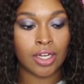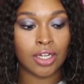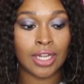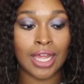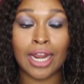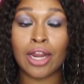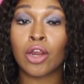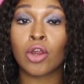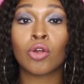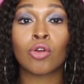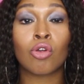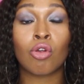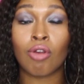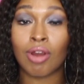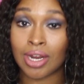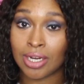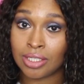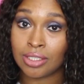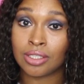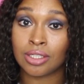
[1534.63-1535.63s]
that girl
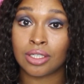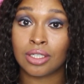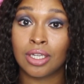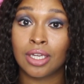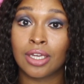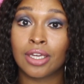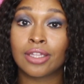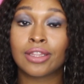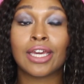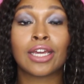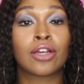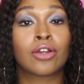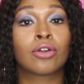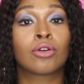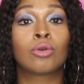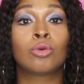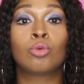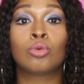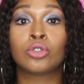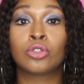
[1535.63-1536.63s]
crazy. That
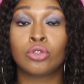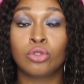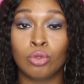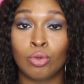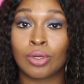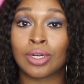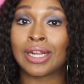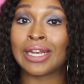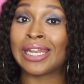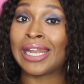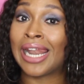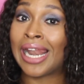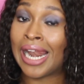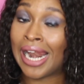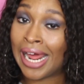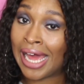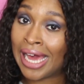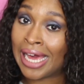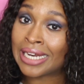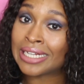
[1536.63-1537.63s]
girl was doing a
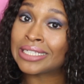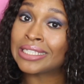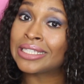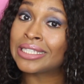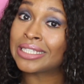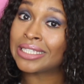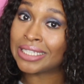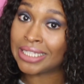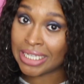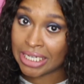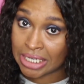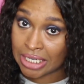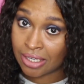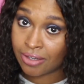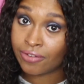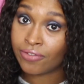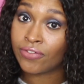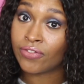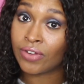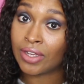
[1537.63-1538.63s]
lot of
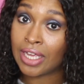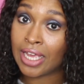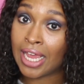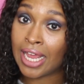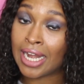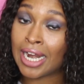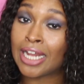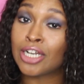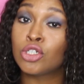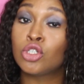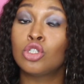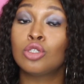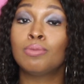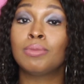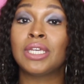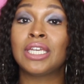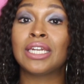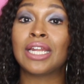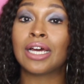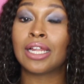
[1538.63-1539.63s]
stuff, and I do
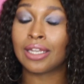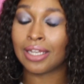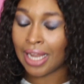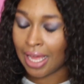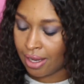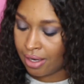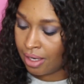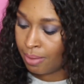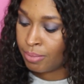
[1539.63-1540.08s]
mean a lot.